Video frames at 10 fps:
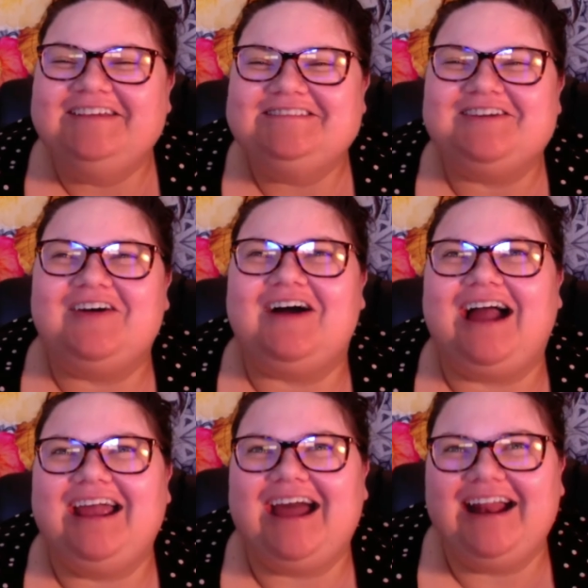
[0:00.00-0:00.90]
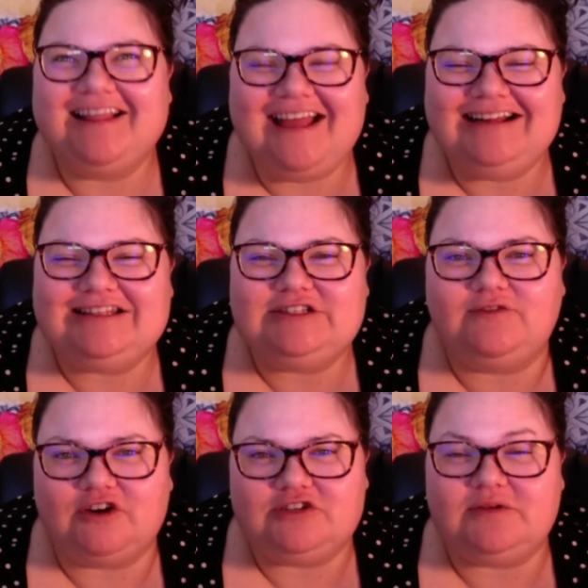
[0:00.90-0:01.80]
So I kind of liked this
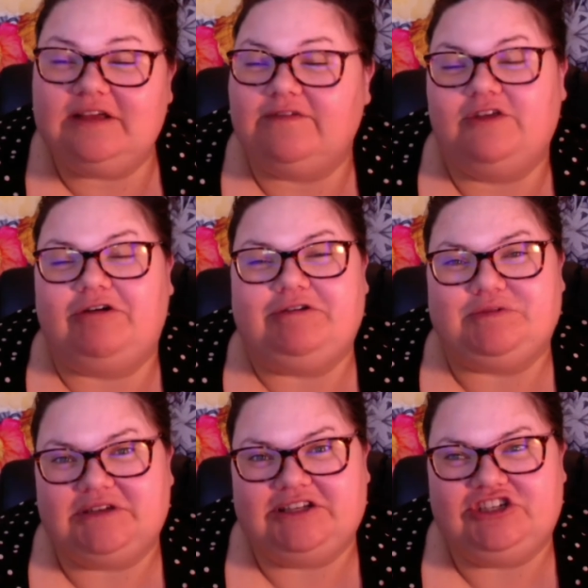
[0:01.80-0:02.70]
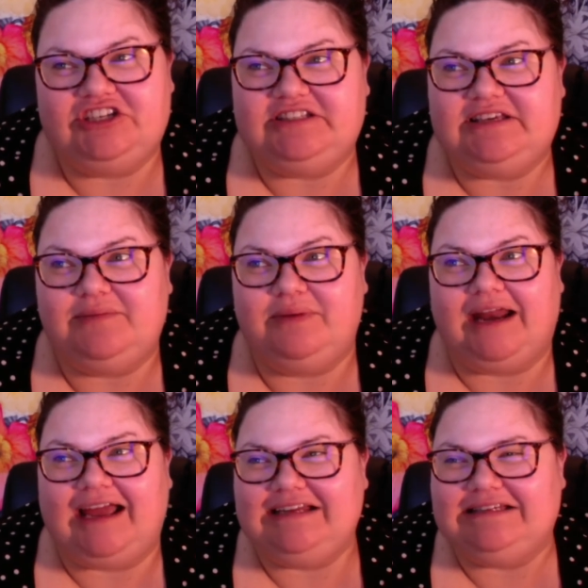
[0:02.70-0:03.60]
first one, even though it was really cheesy, but
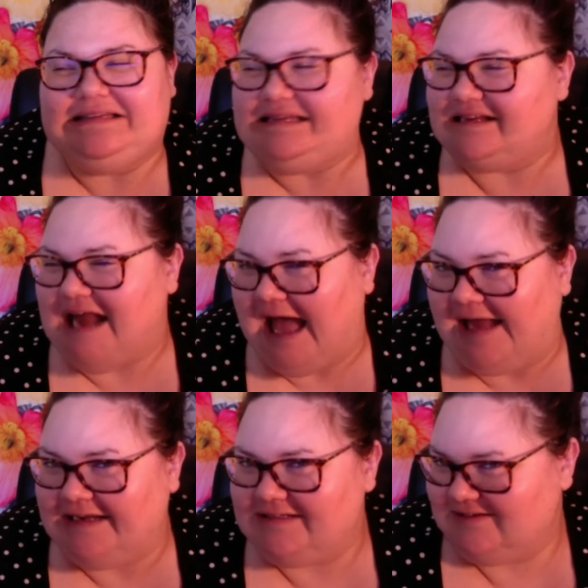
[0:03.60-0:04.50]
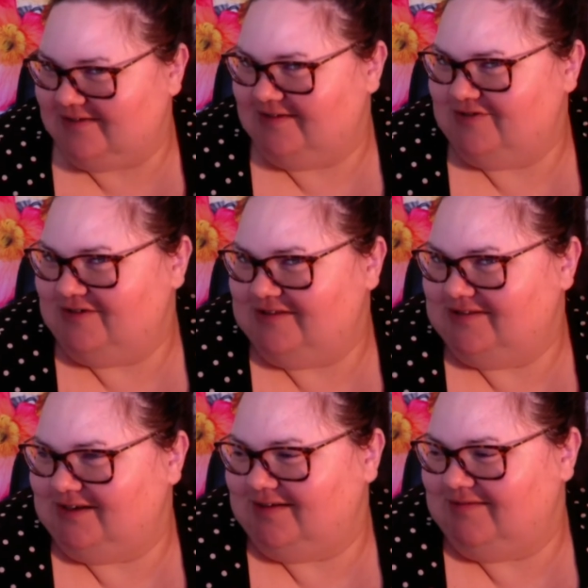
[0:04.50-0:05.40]
I did not necessarily enjoy the
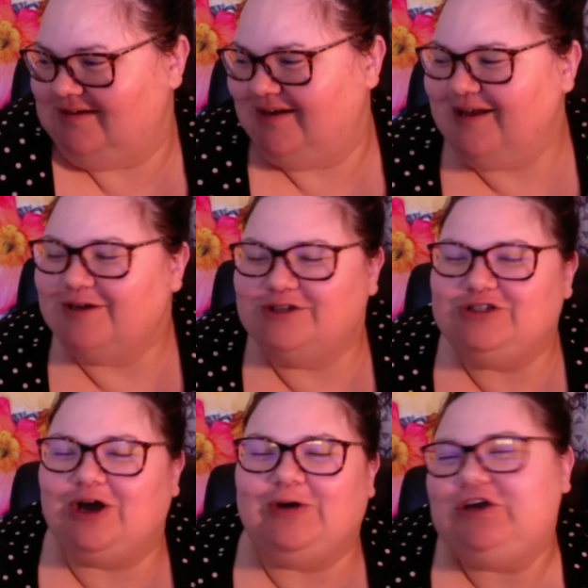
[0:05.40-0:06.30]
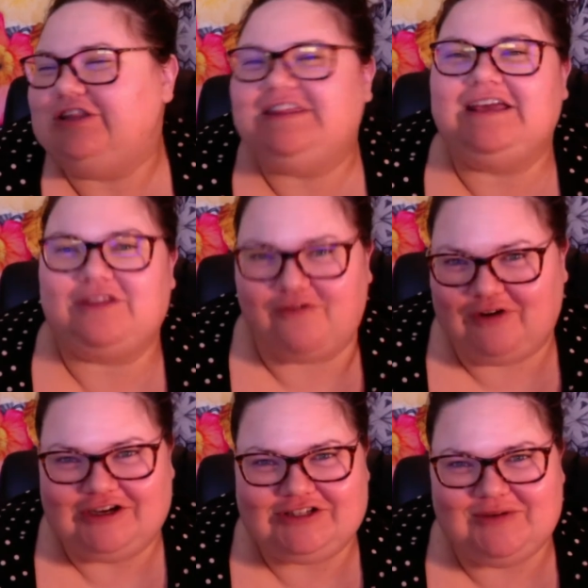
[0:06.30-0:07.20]
second one. So good thing the
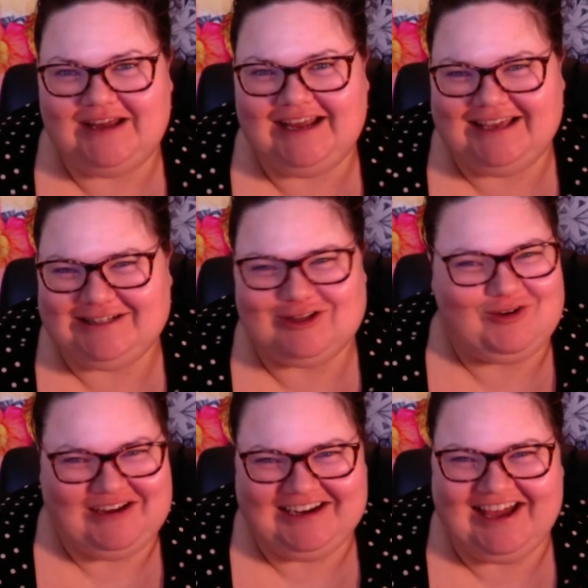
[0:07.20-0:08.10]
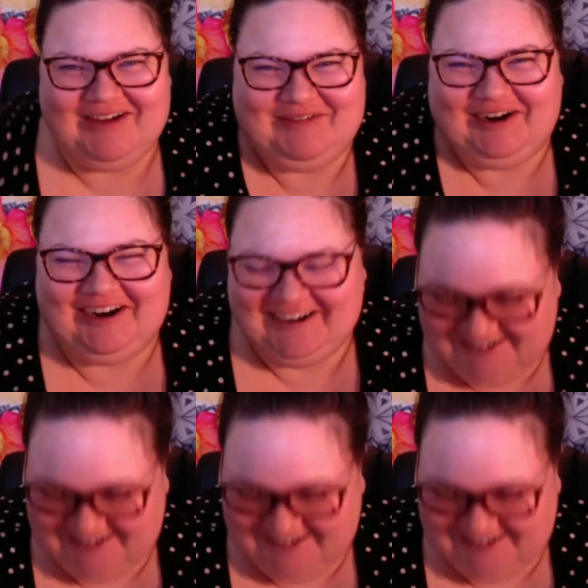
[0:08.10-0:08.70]
first one is the green cover.